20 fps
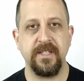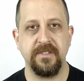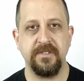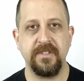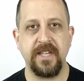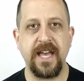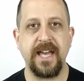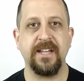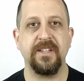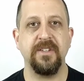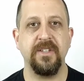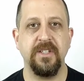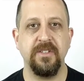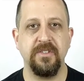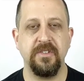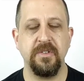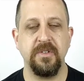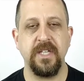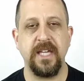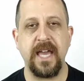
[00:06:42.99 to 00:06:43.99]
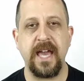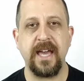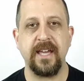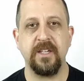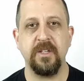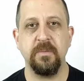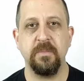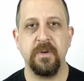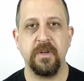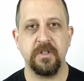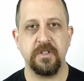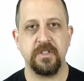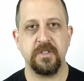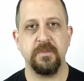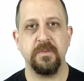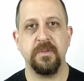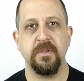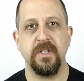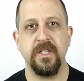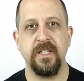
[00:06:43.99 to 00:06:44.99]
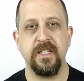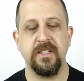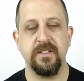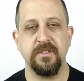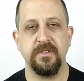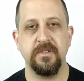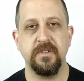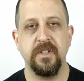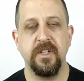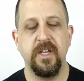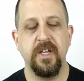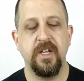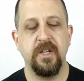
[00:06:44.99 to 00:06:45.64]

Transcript: exactly to the acupuncture meridians.